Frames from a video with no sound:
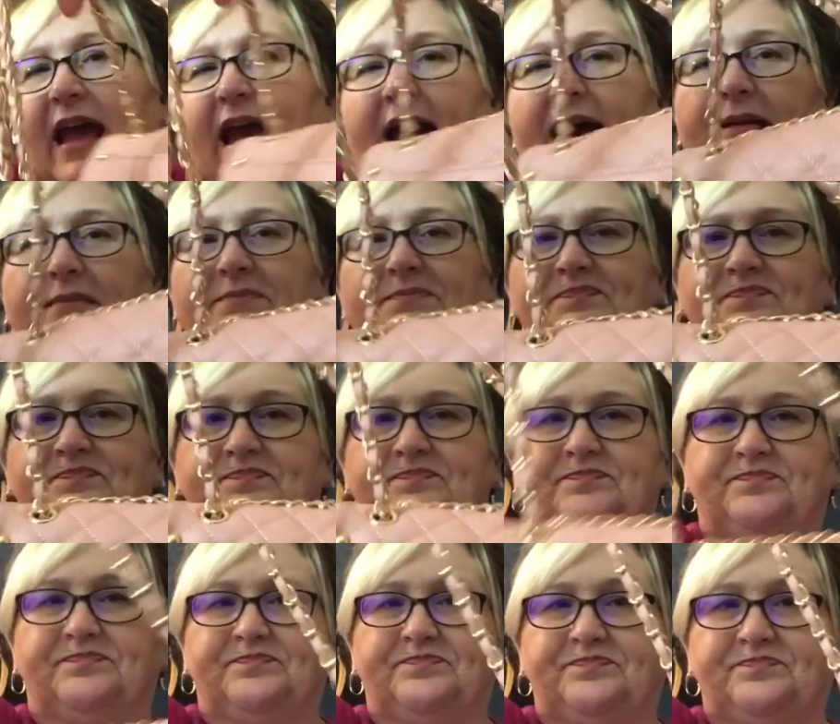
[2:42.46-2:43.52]
that.
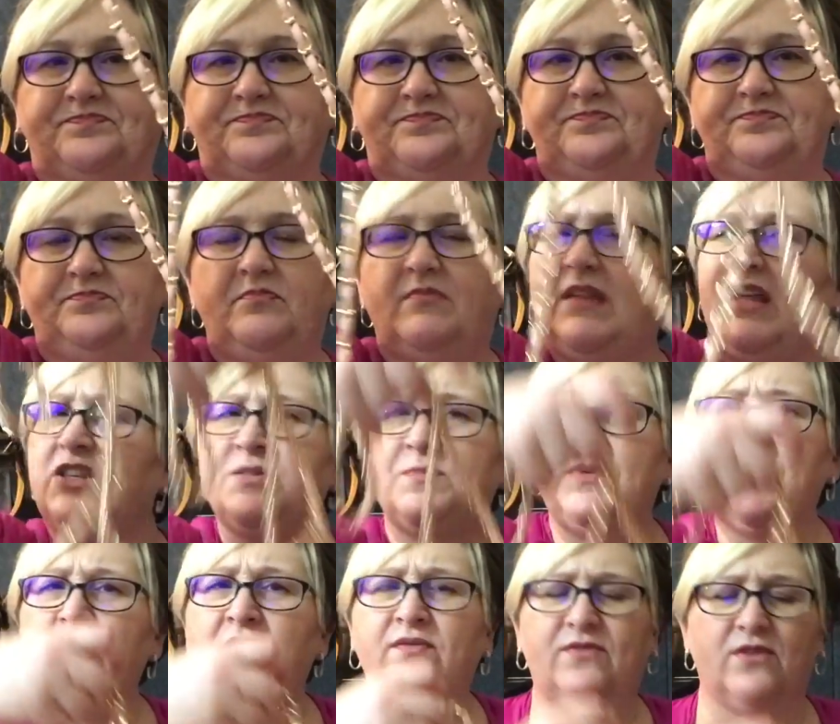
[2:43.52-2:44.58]
It's
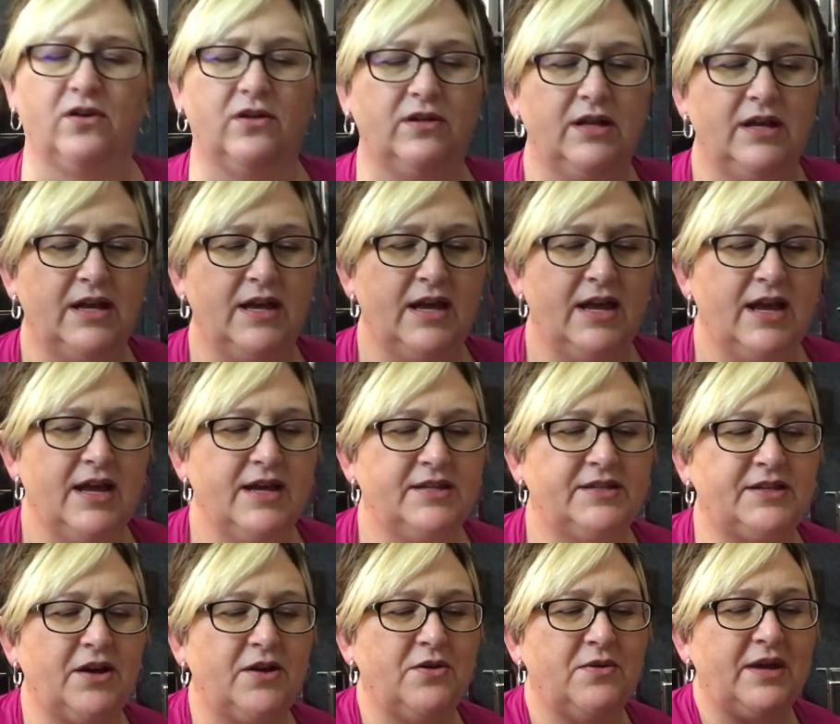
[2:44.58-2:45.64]
beautiful.
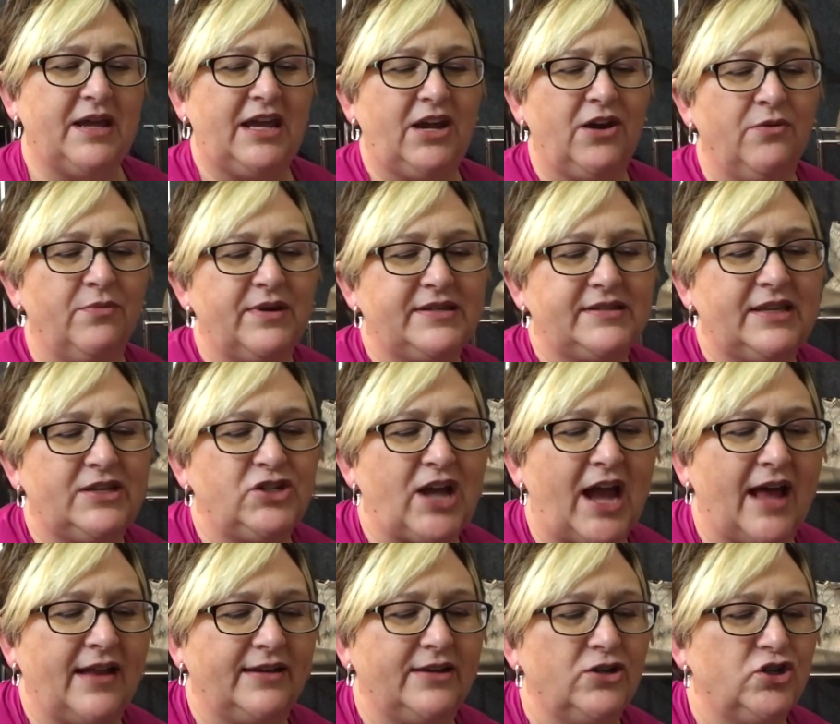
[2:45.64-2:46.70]
So here was the
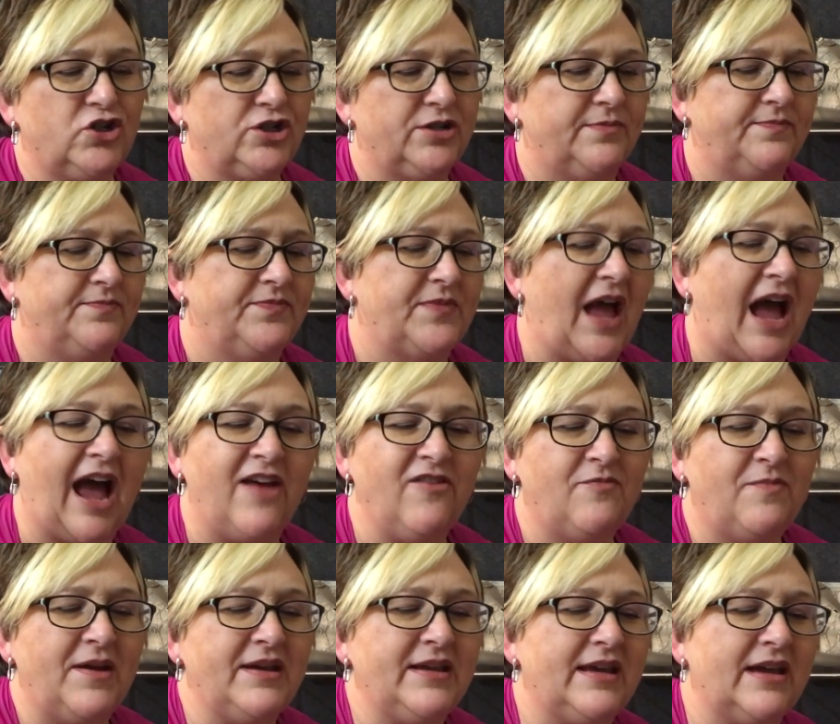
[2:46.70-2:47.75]
challenge.
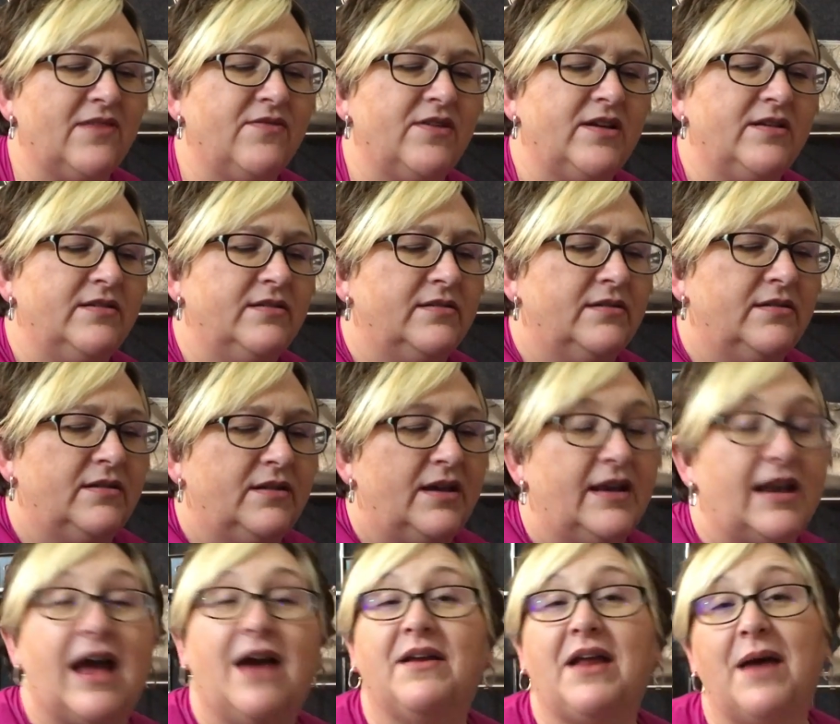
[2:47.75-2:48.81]
I've been given,
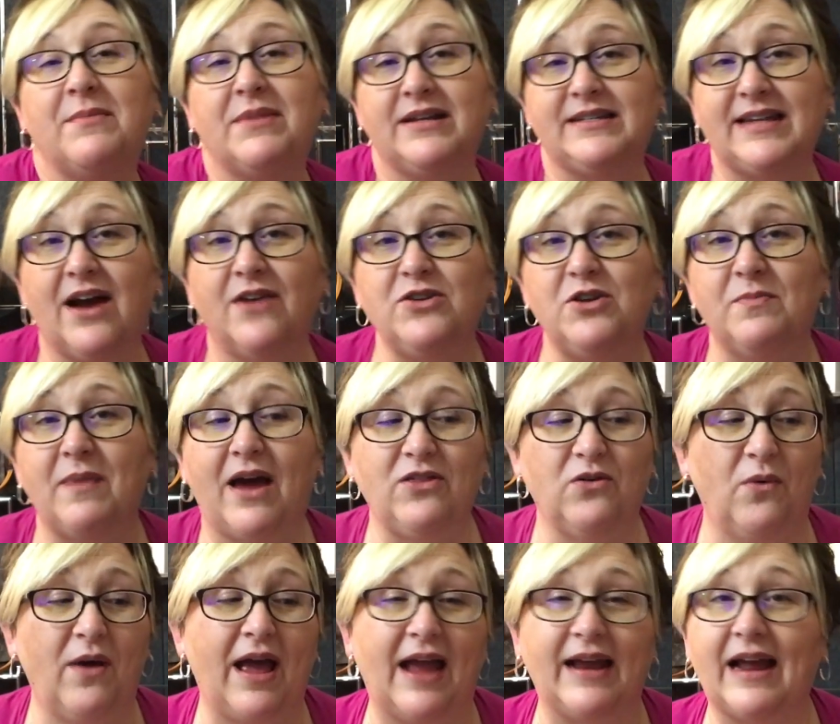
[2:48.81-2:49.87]
now and I'm going to tell you, by the
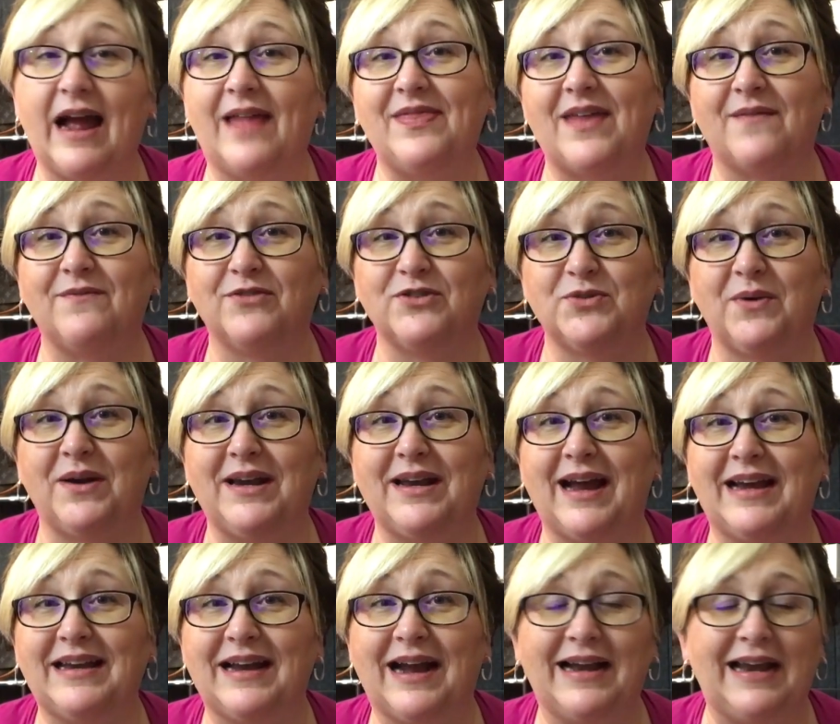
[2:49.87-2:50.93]
way, I got that for
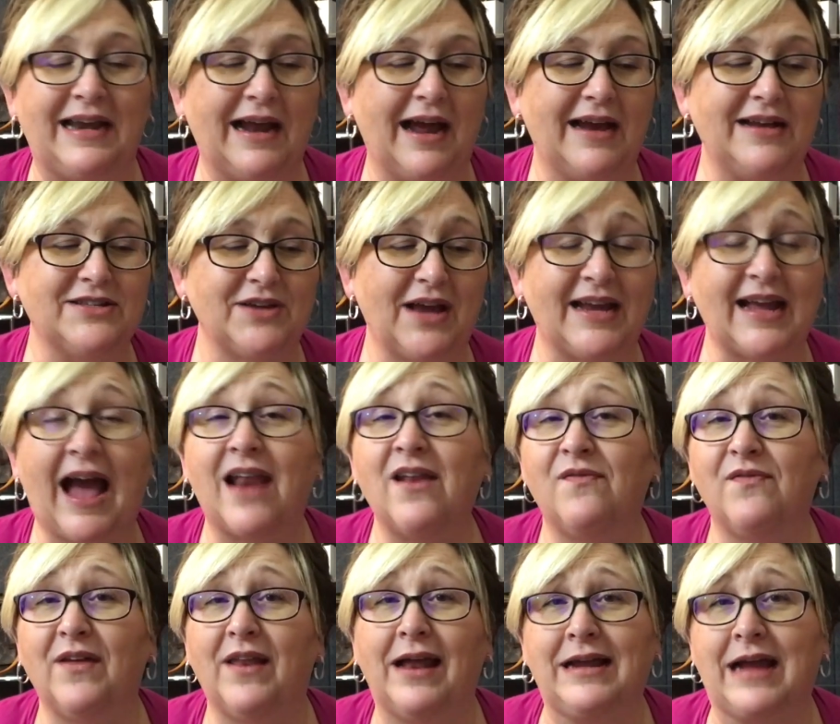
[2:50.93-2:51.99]
$29.99, so I kind of
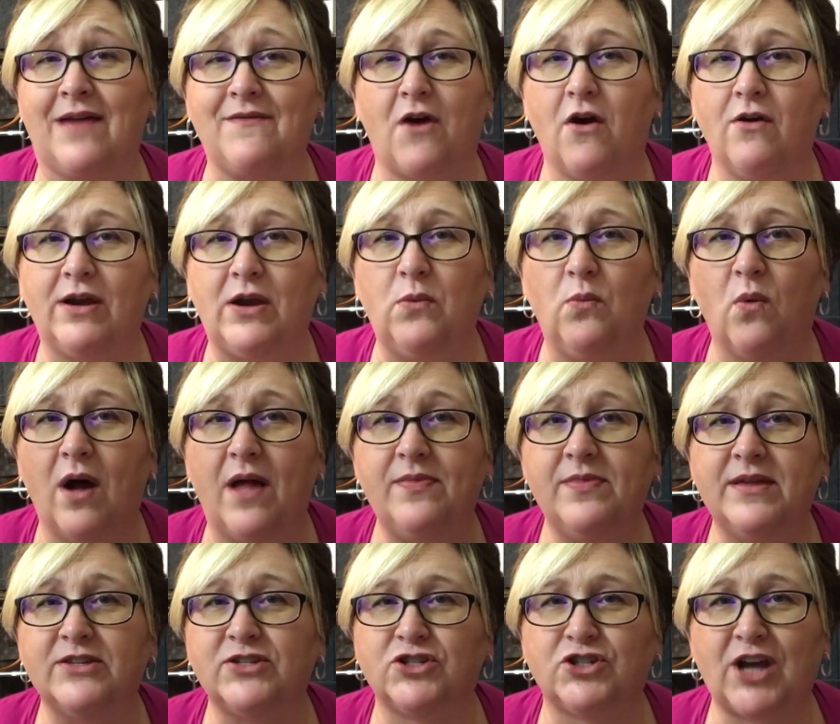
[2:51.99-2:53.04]
feel like I've already won
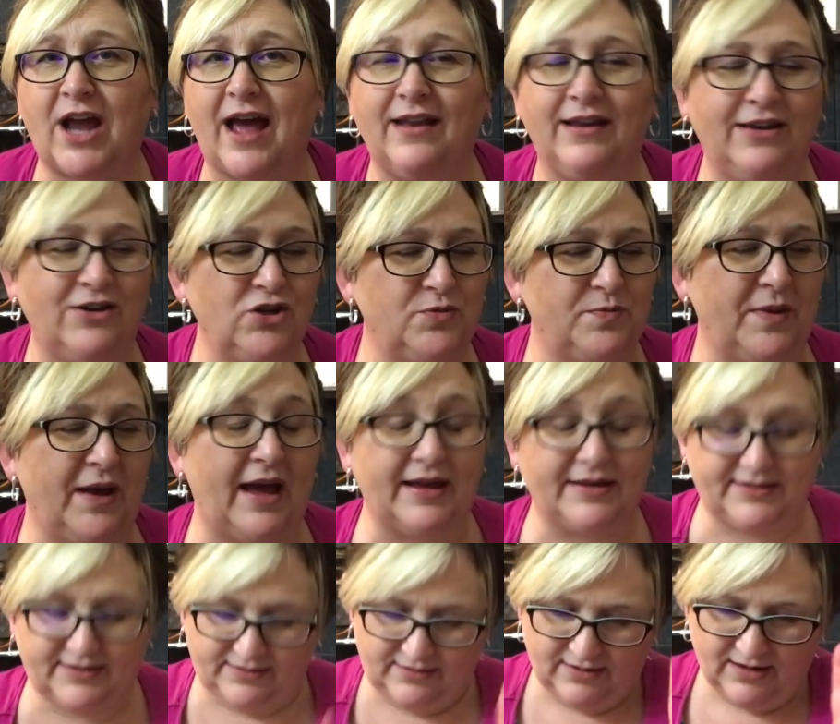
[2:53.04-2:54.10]
this challenge,
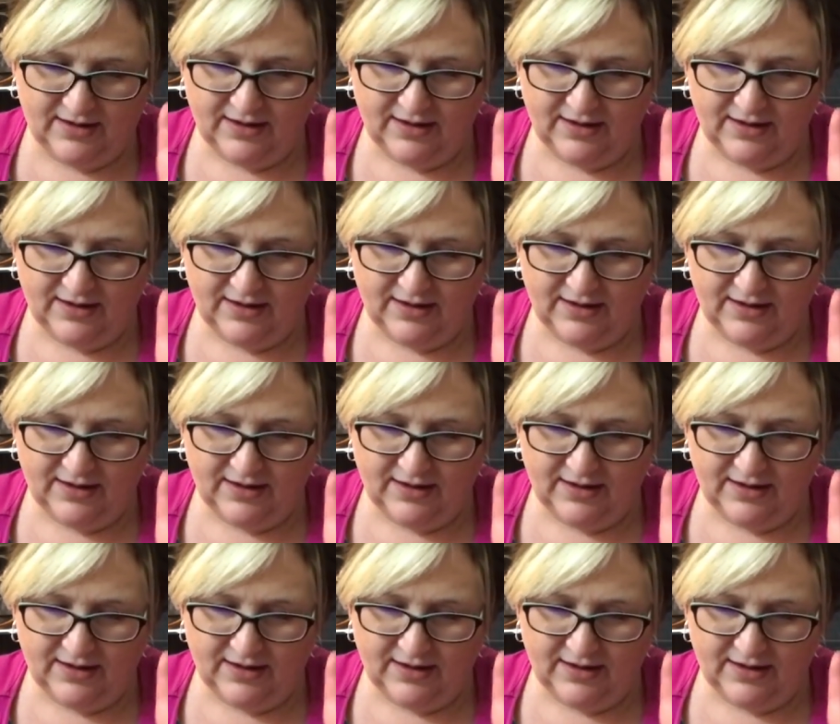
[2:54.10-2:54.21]
but